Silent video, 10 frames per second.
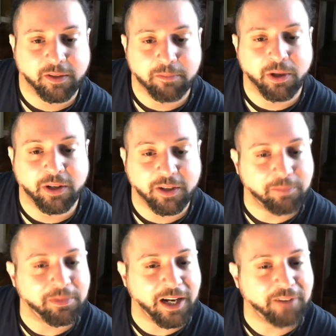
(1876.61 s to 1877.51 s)

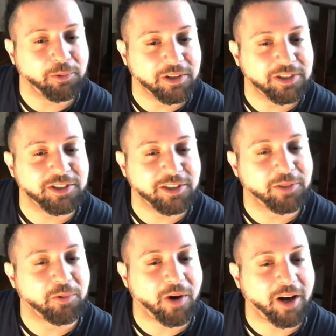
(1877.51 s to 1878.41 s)
But every once in
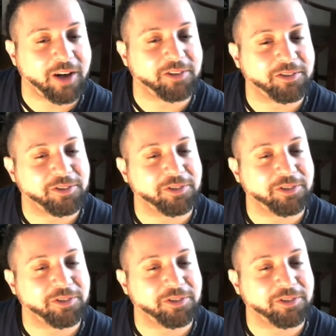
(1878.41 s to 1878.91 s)
a while,